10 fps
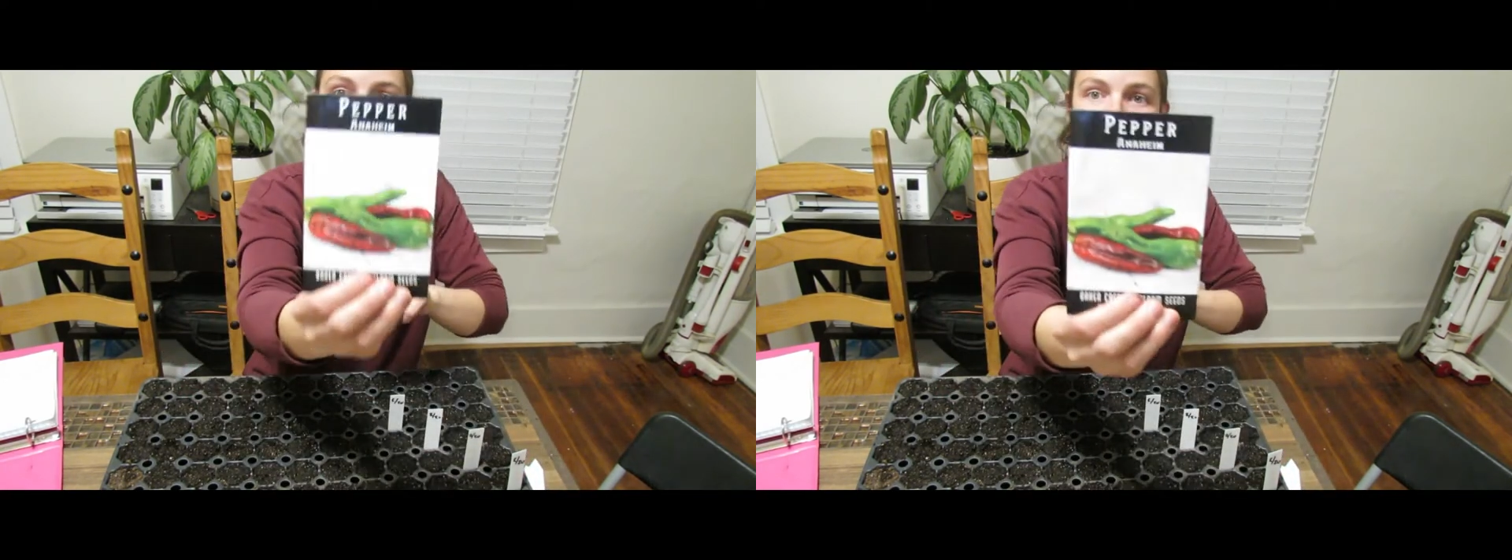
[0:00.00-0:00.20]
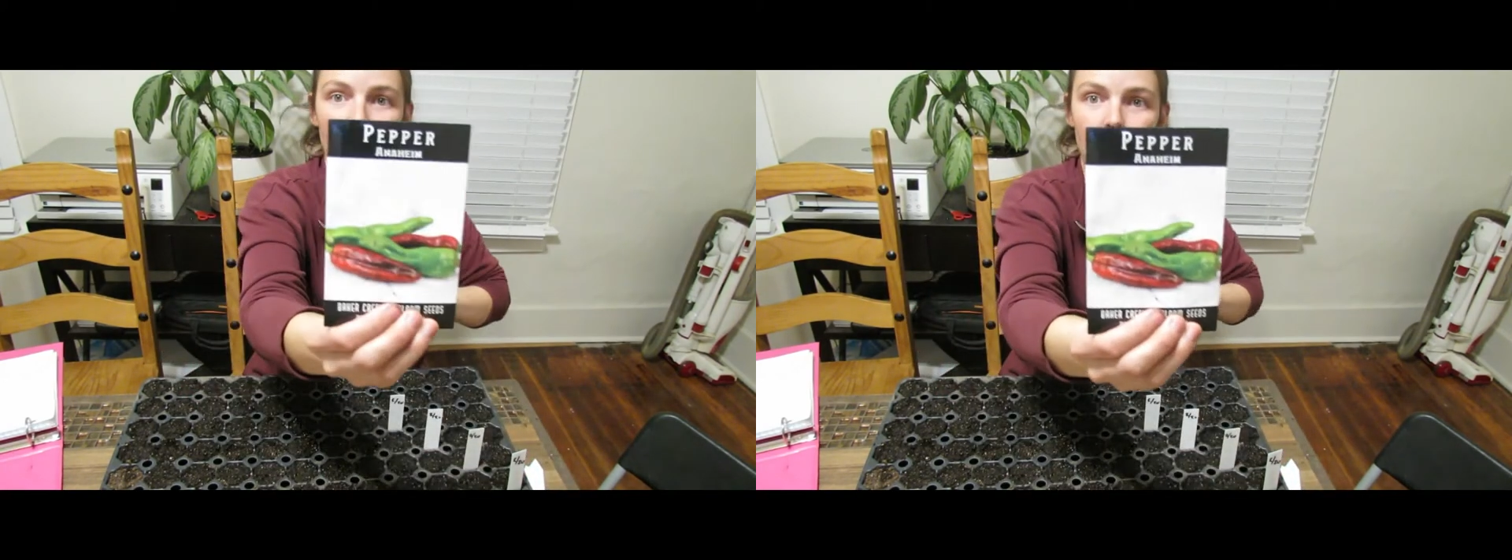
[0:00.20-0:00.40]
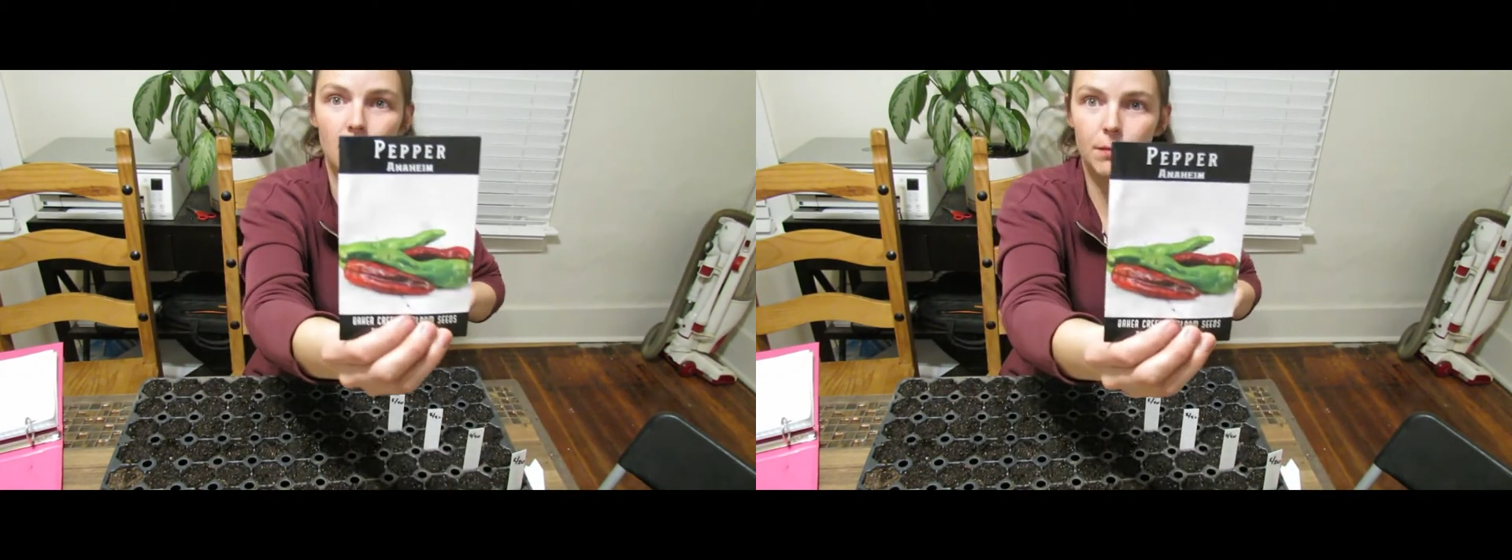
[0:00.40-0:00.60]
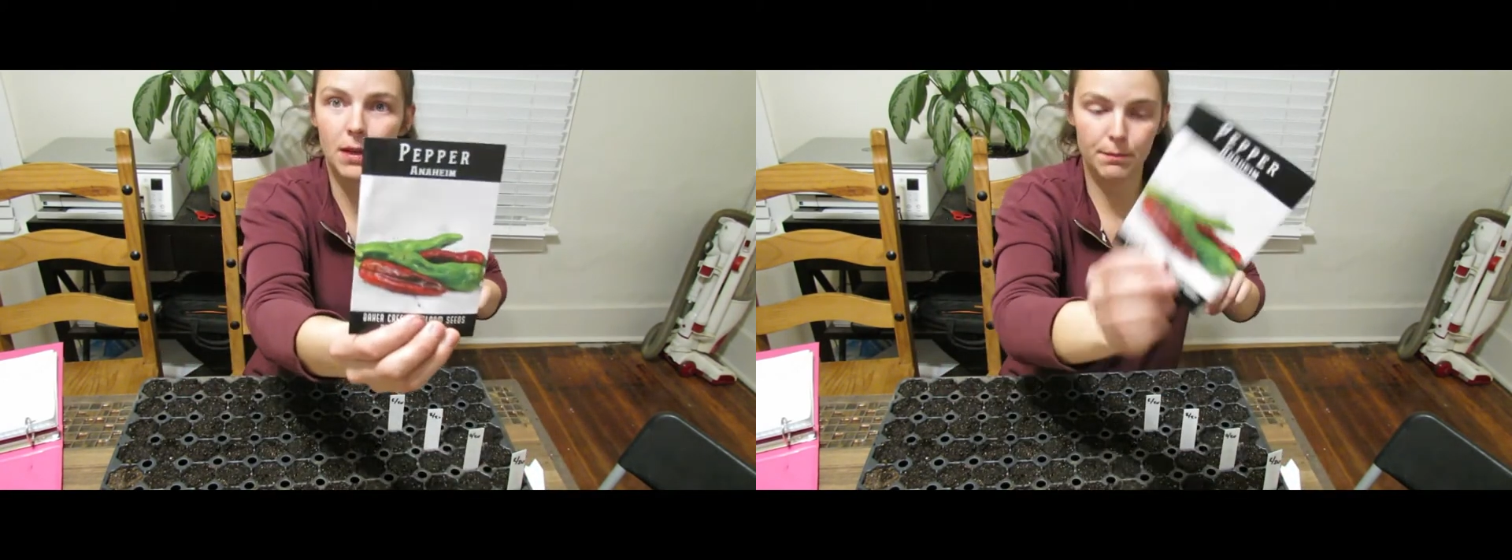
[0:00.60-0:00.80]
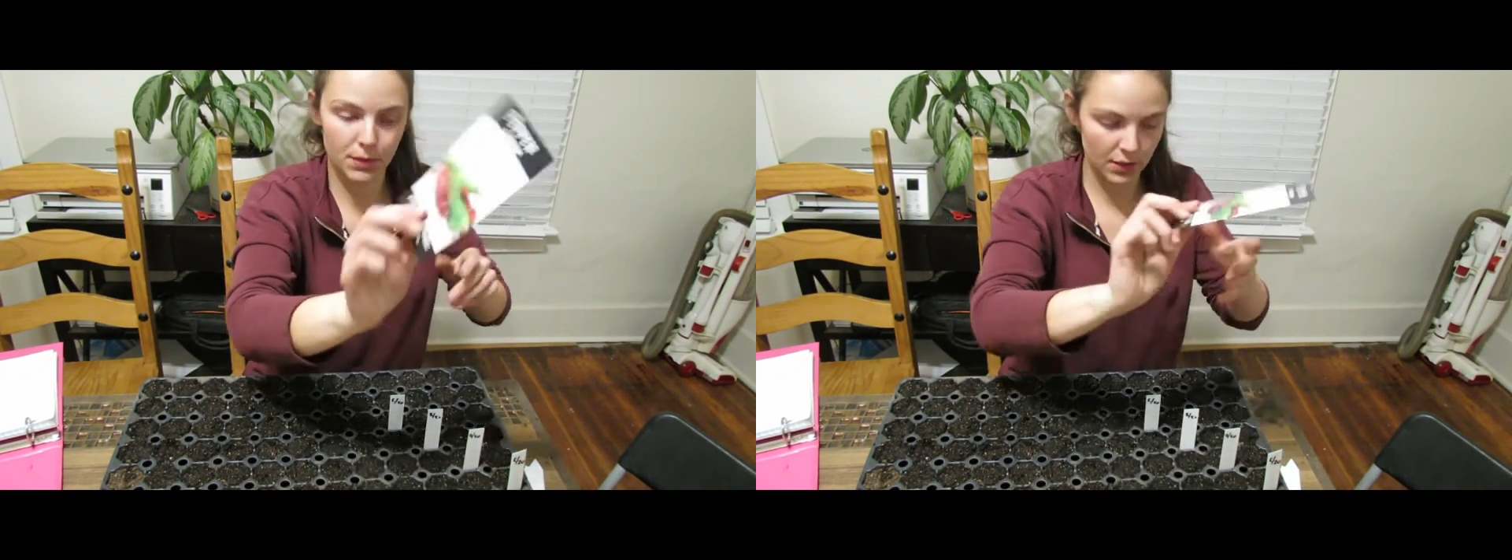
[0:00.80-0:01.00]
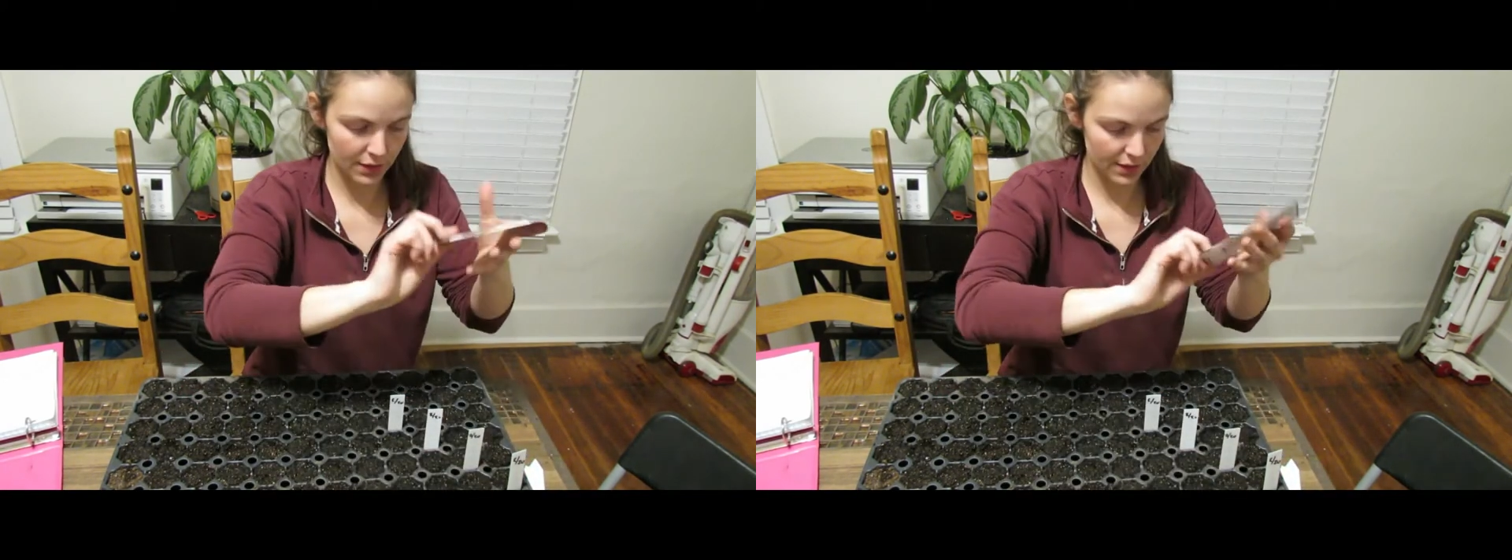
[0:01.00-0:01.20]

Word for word: Anaheim pepper.